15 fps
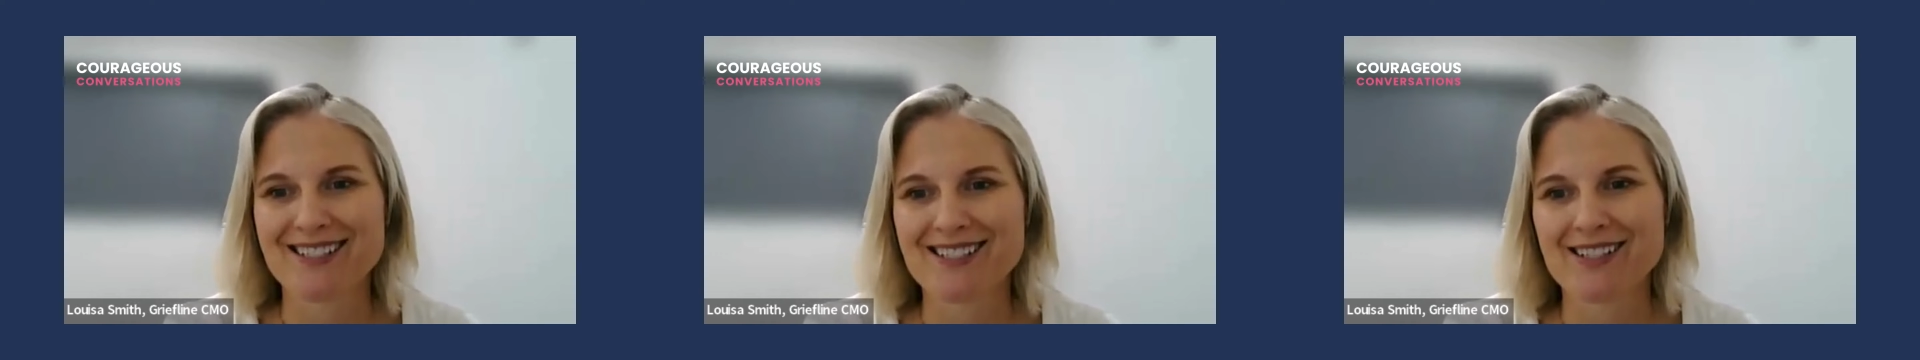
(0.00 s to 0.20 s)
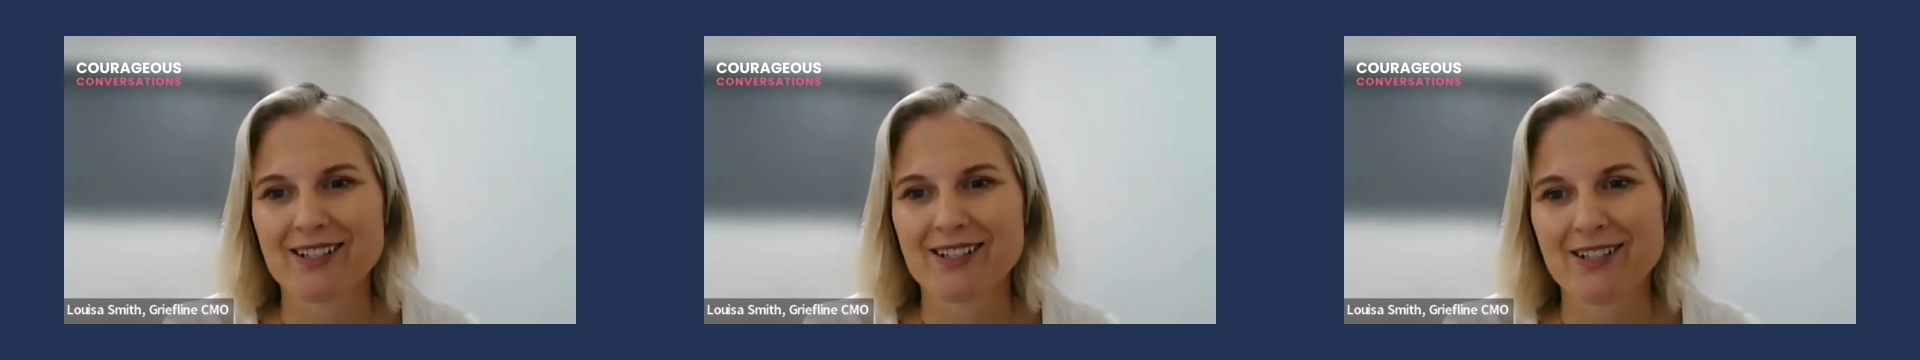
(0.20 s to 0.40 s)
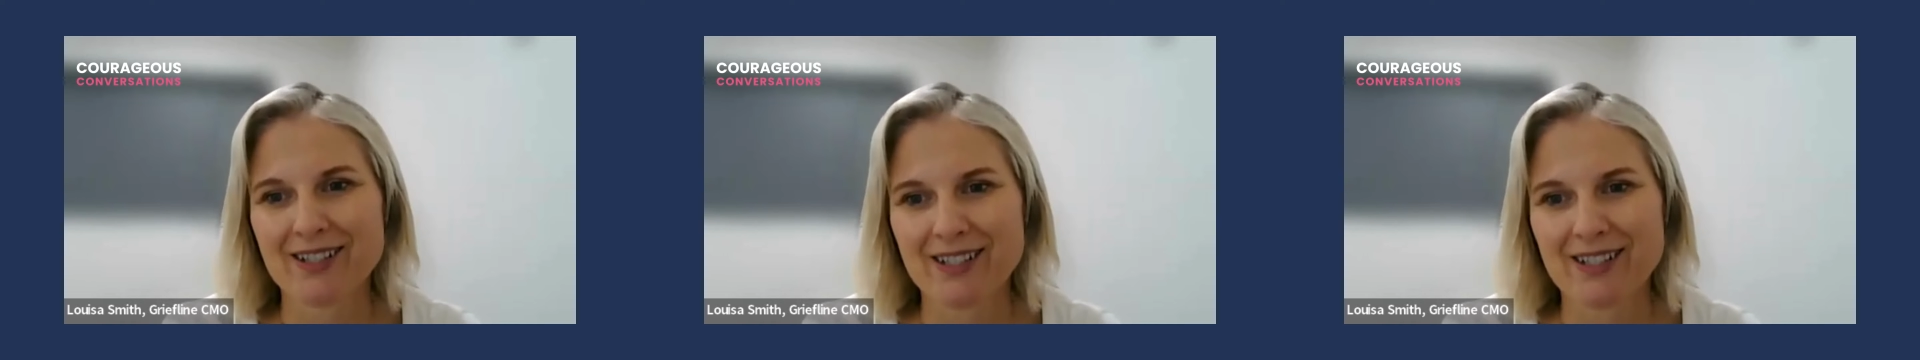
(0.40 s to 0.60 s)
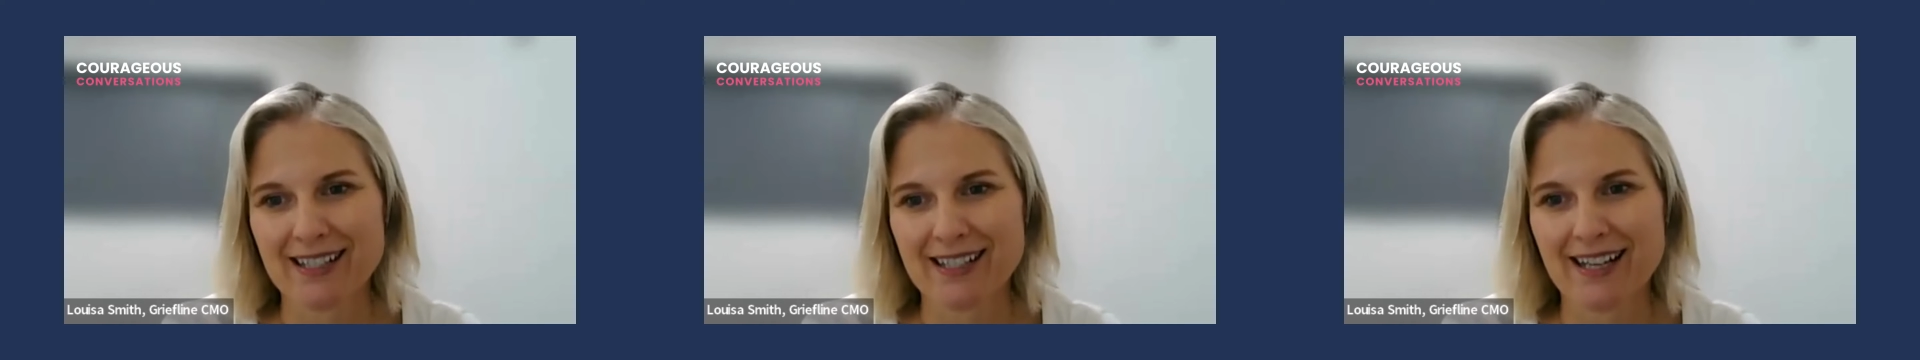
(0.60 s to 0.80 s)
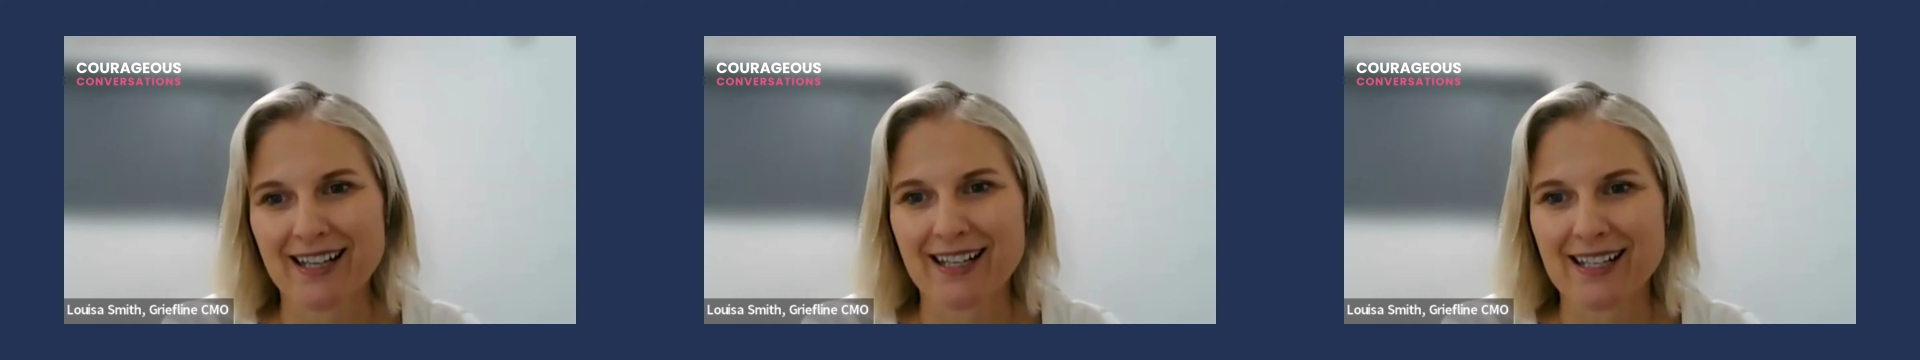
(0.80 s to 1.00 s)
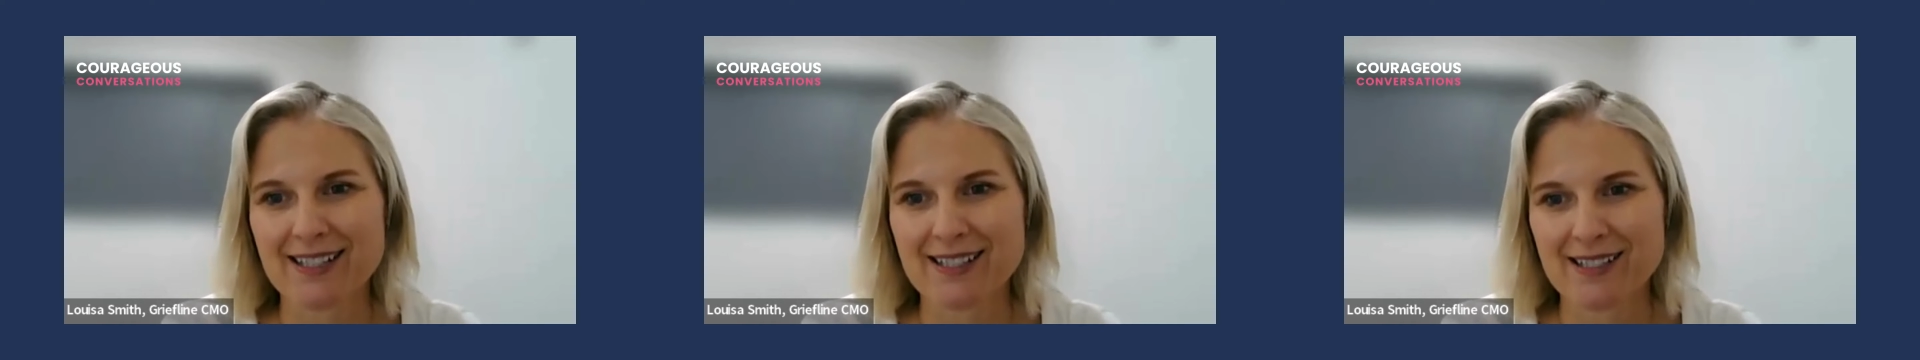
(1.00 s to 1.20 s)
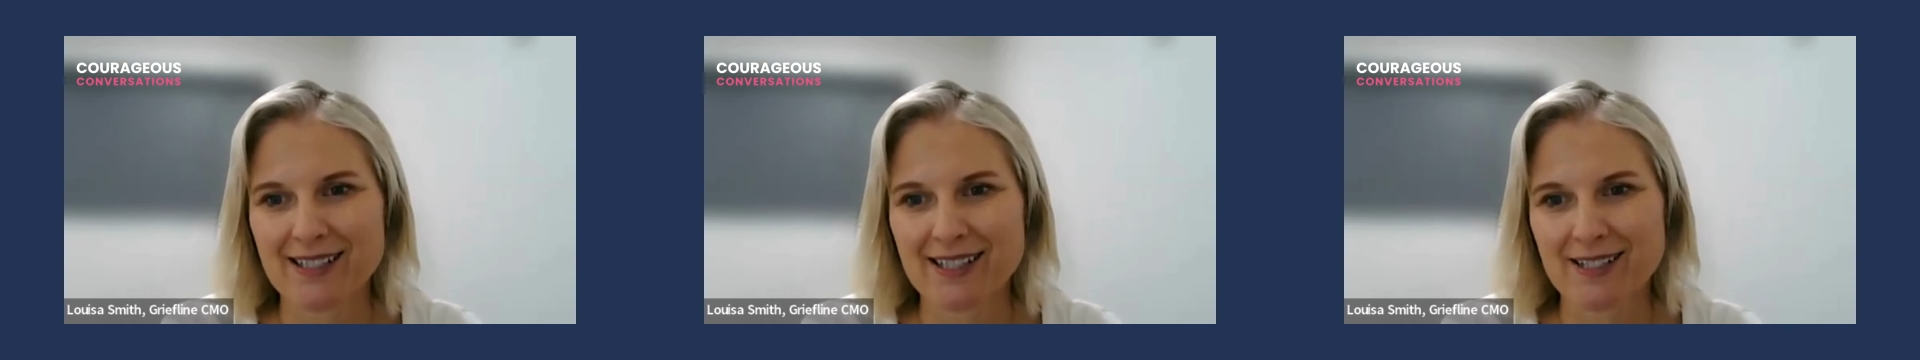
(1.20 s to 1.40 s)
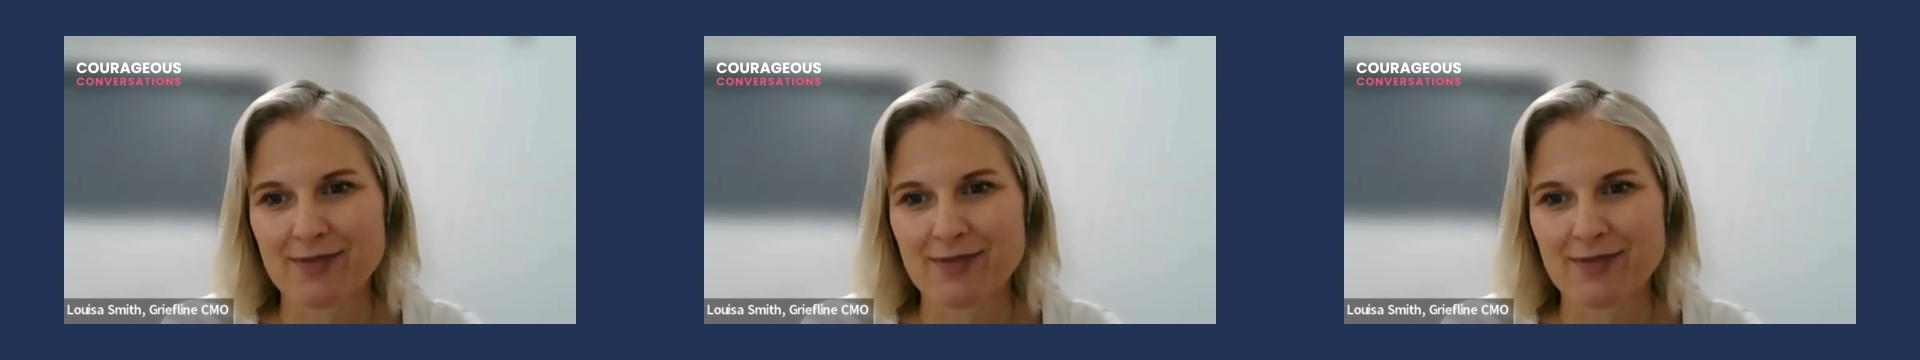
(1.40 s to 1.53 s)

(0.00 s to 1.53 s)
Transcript: So yeah, it's